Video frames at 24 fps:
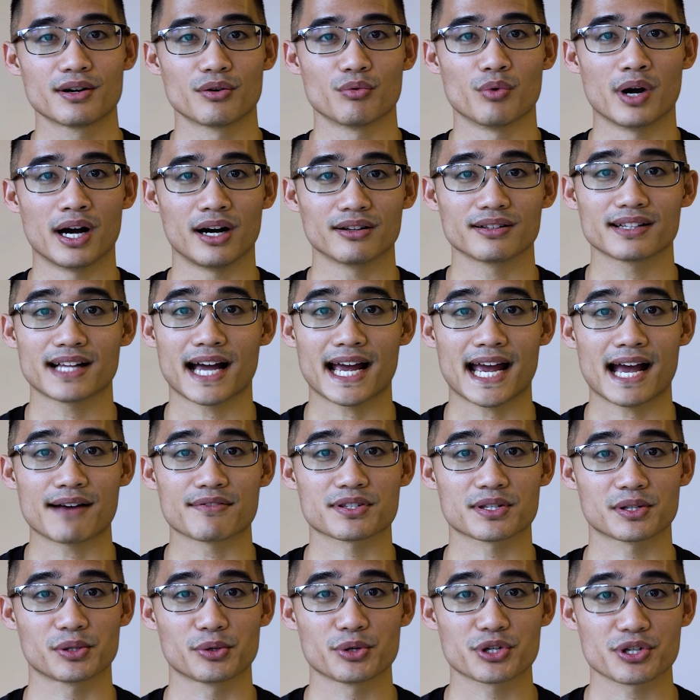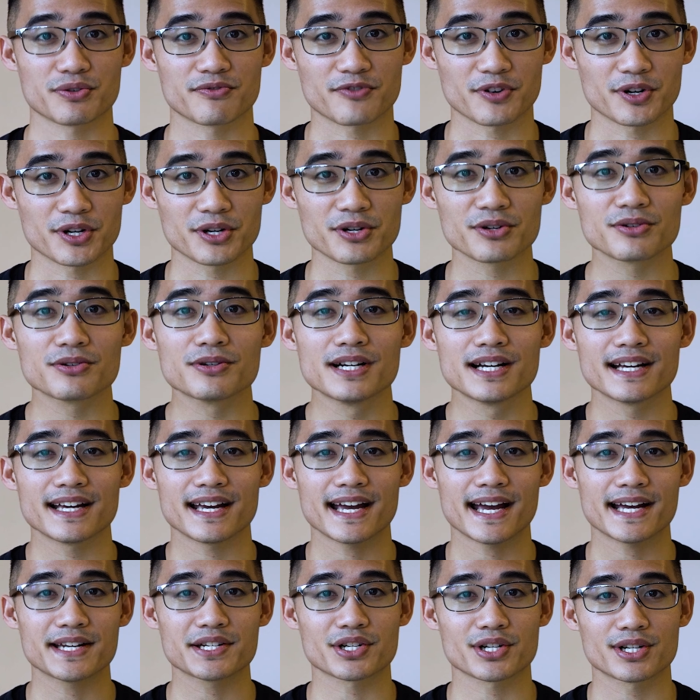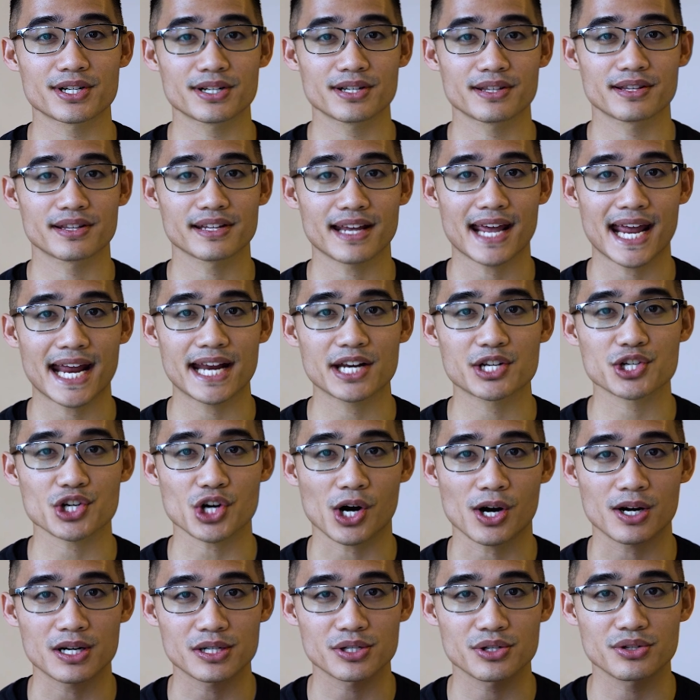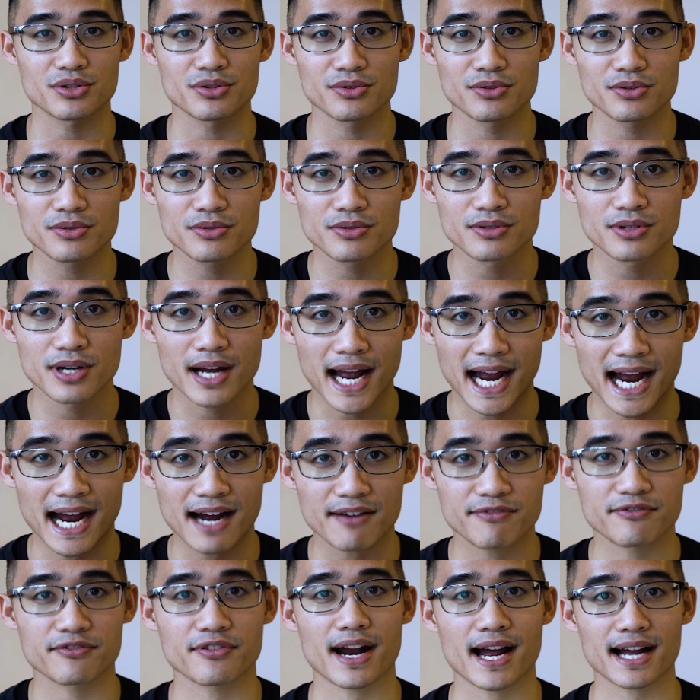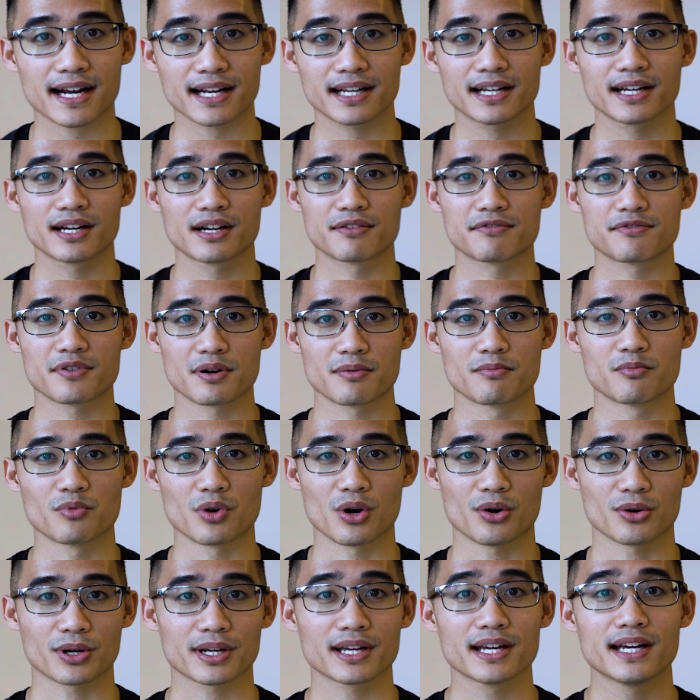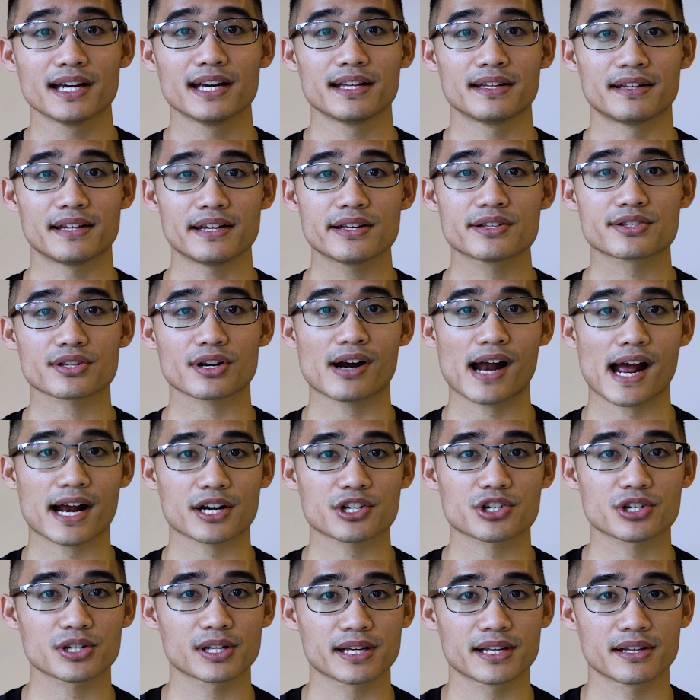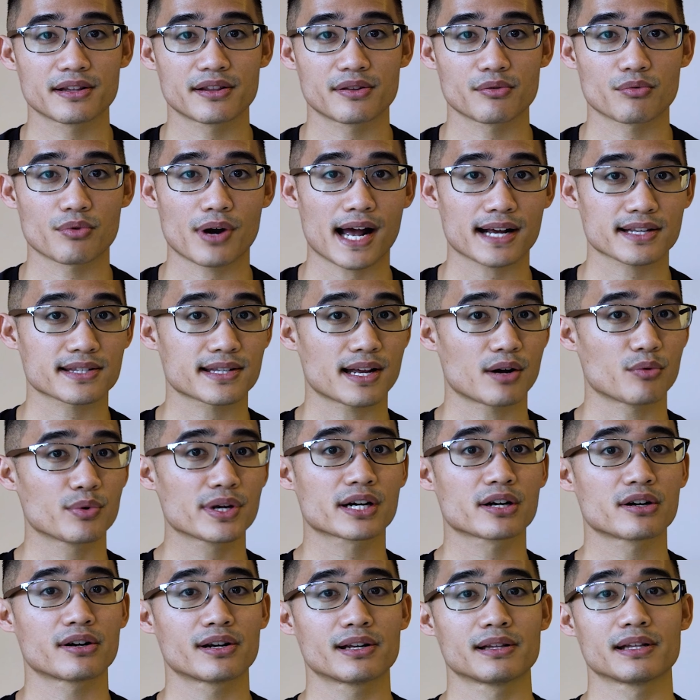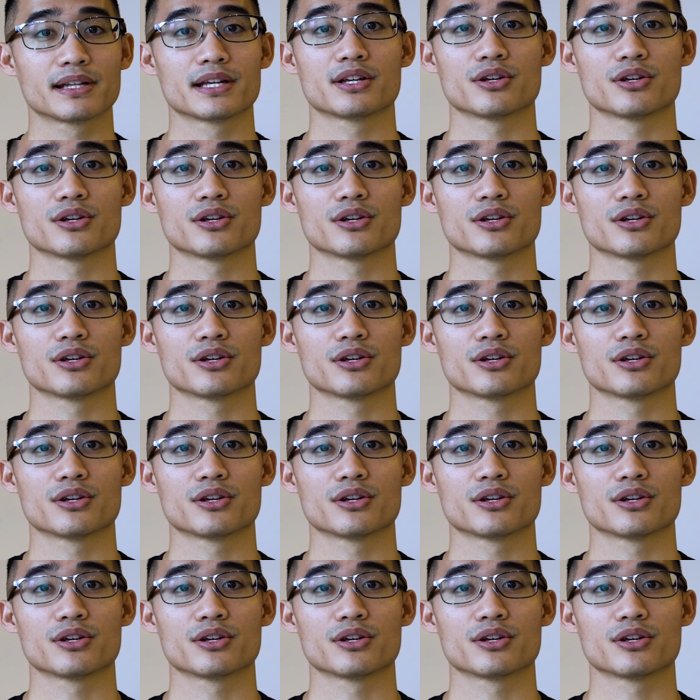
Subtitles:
Well, I have a solution for you. Enter the HR2 half rack from Rogue. These are actually the racks that we currently